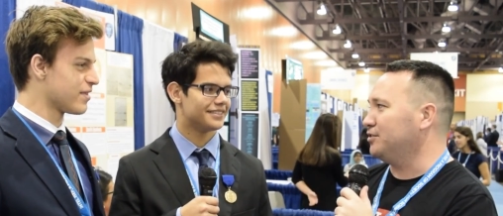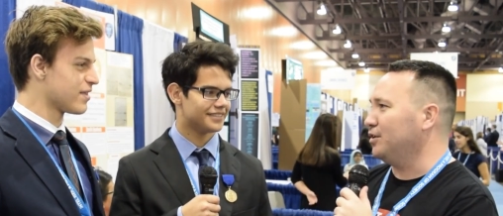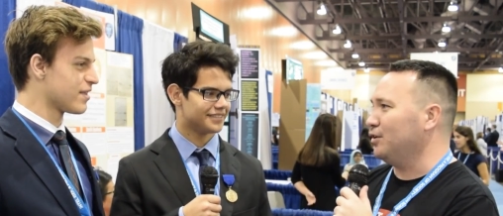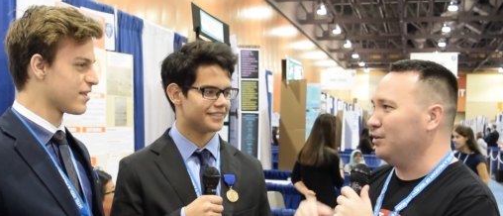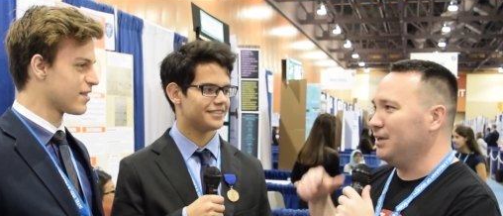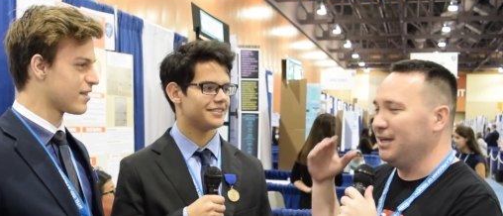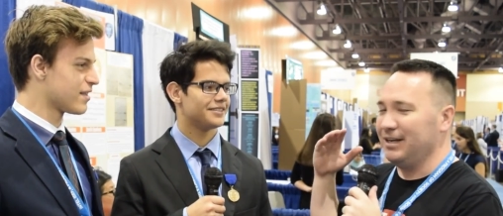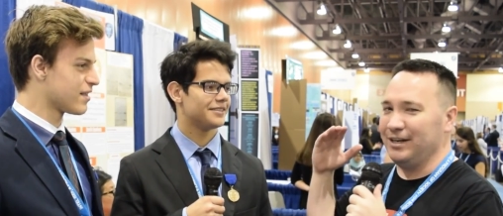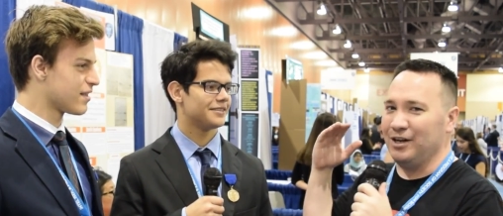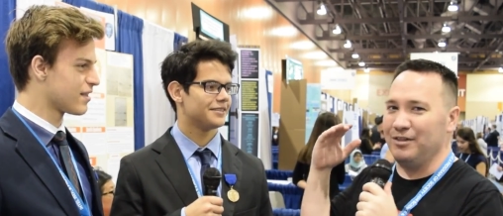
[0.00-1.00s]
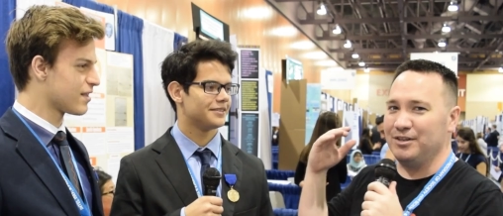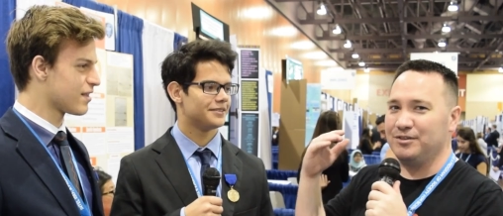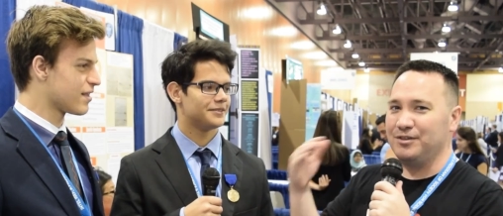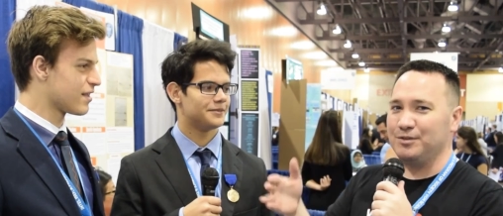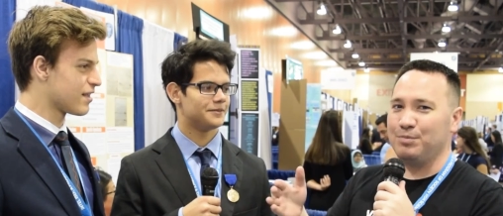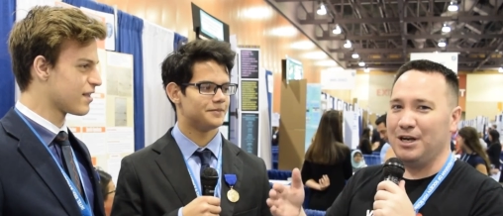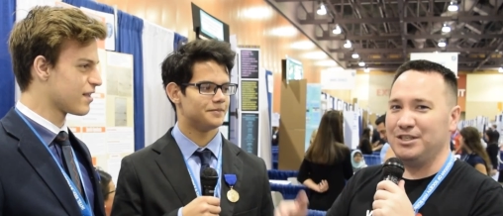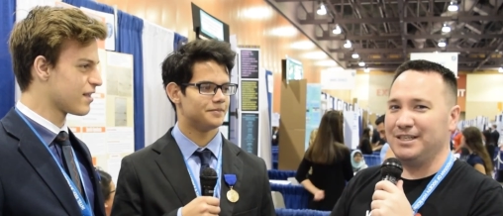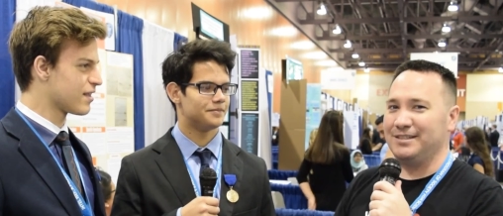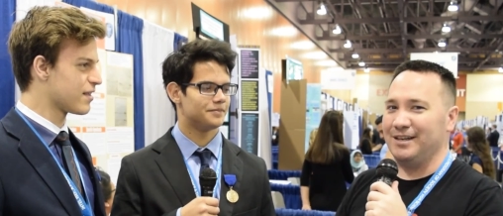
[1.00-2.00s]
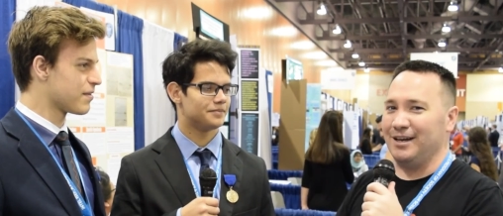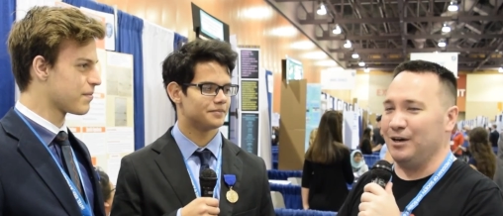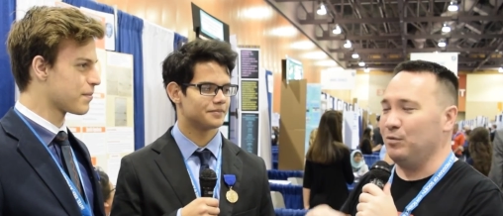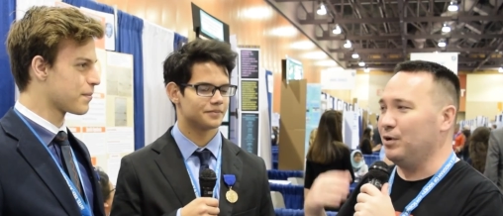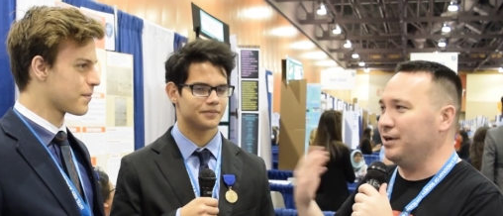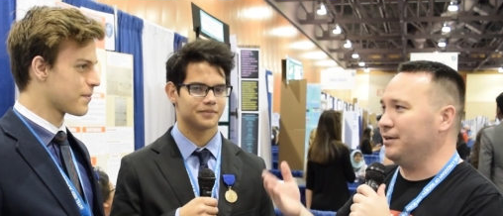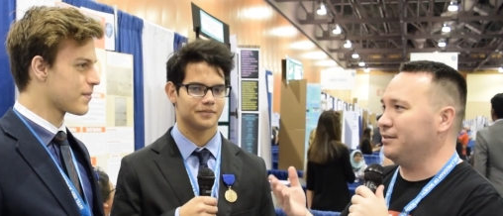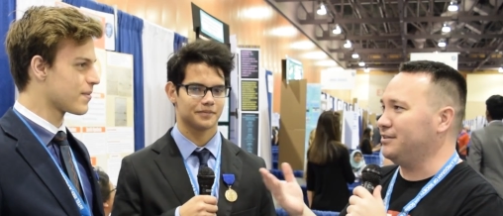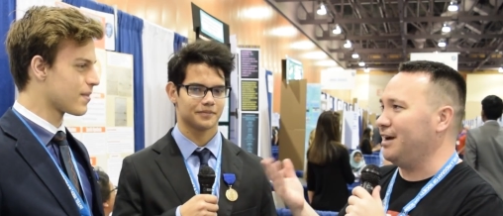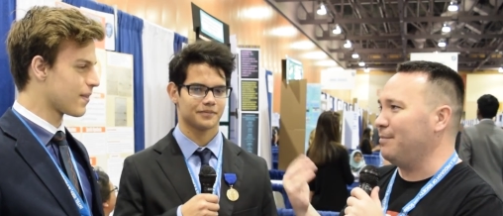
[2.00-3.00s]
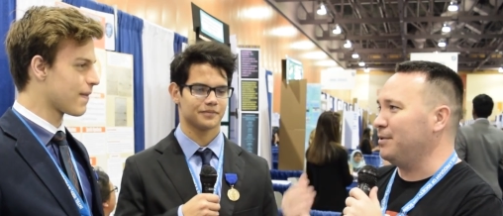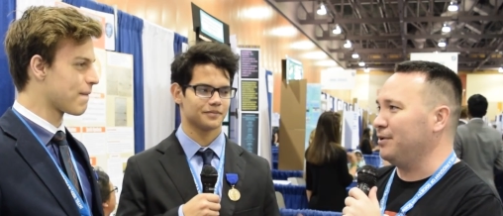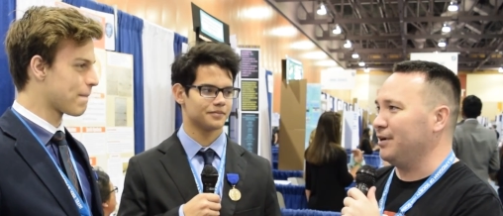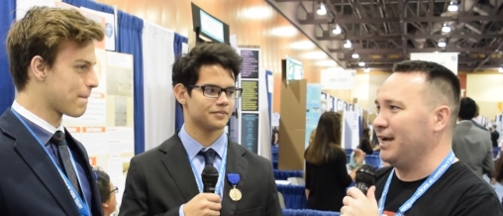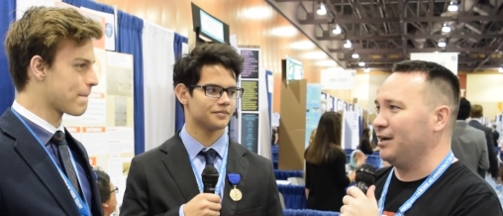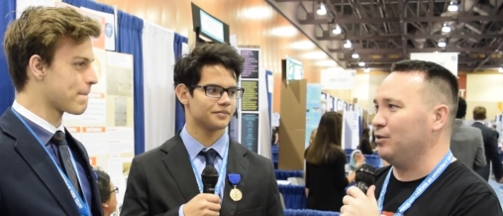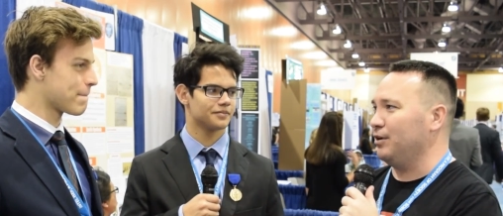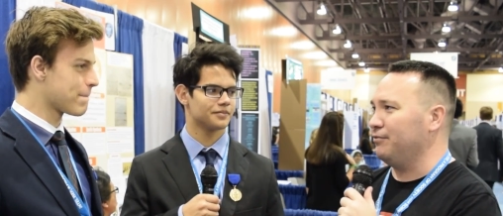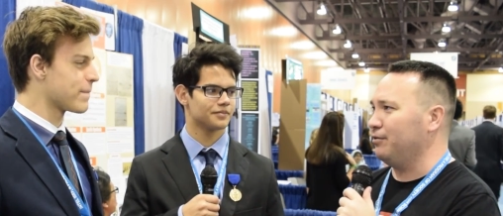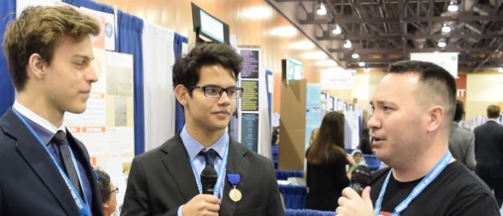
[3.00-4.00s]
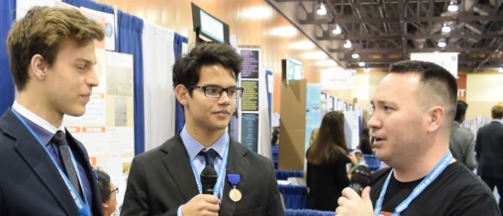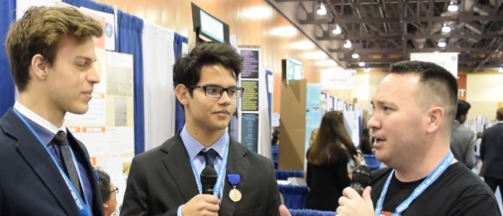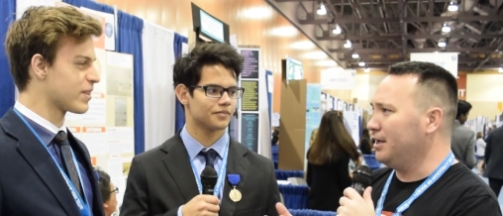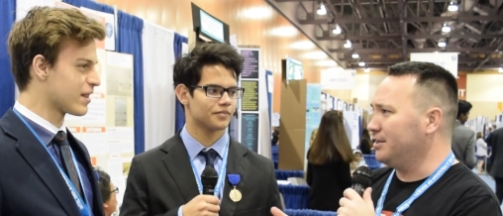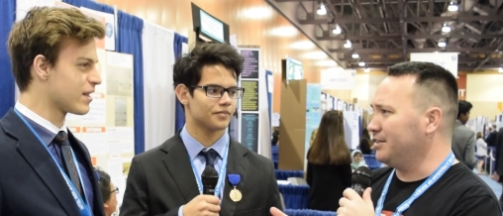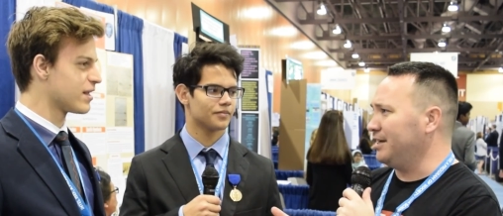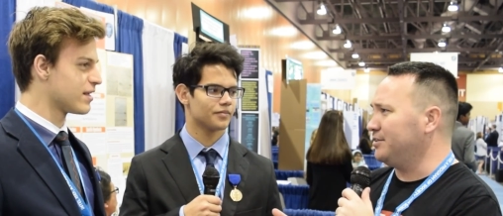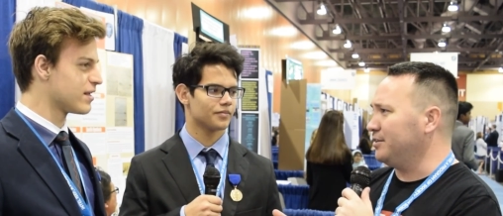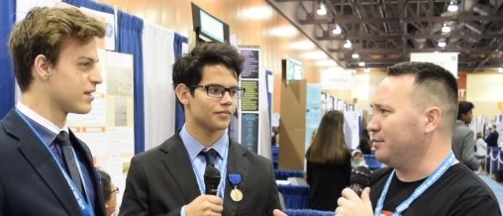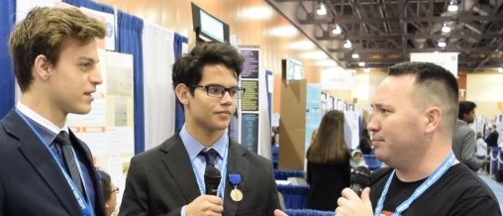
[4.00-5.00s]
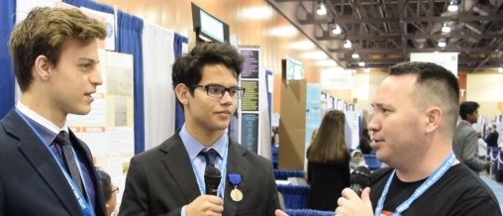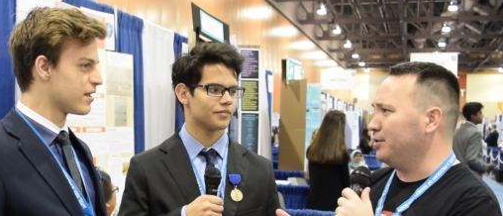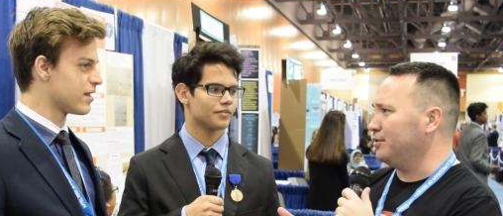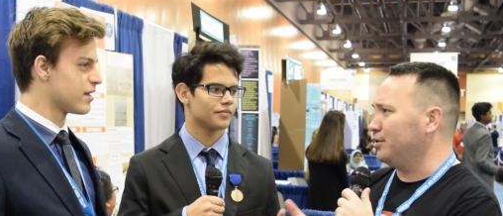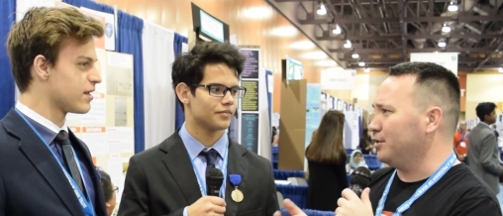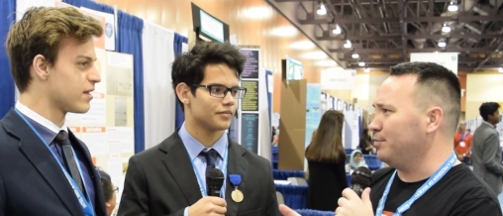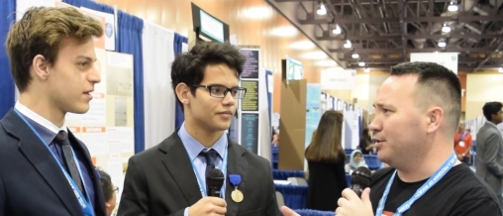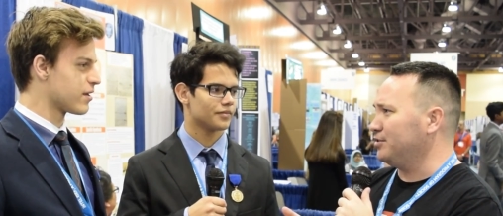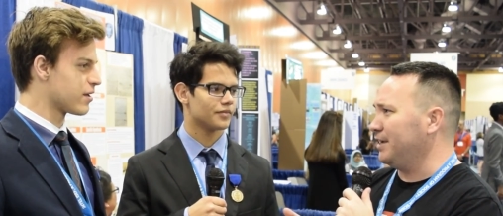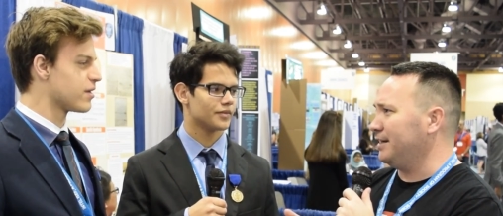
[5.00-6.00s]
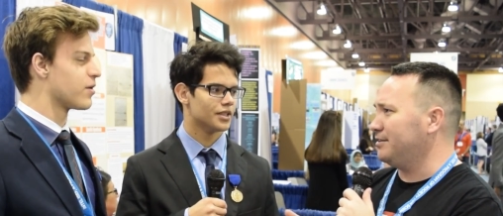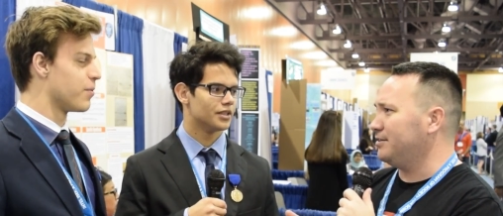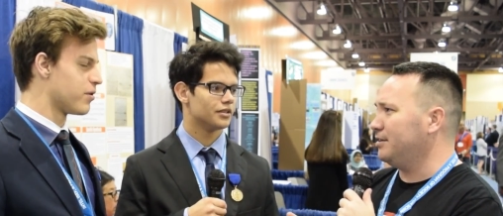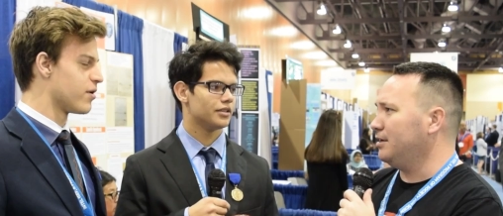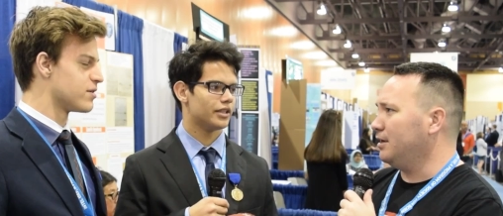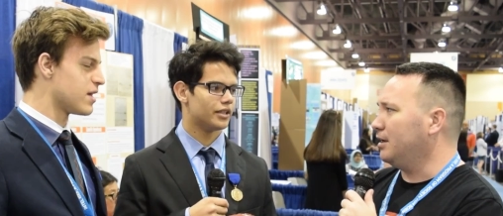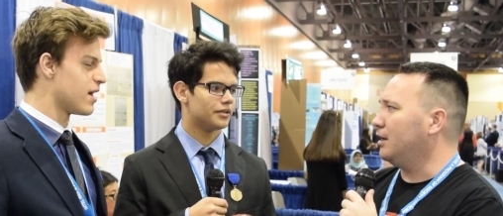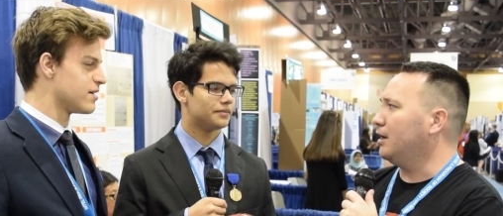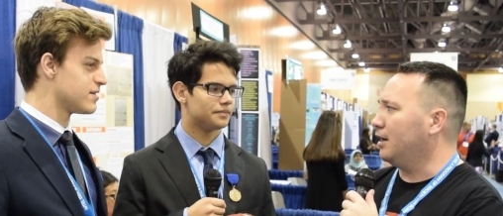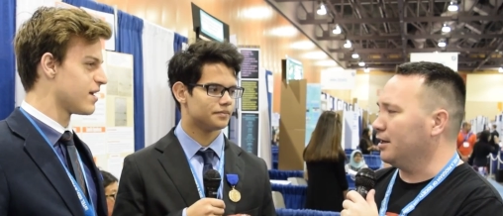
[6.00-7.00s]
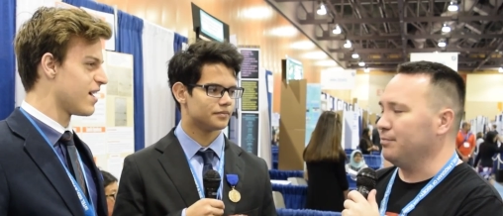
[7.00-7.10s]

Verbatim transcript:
Speaker 1: So you know this this project won top in their category for science and computer or computer science. Computer yeah. Science.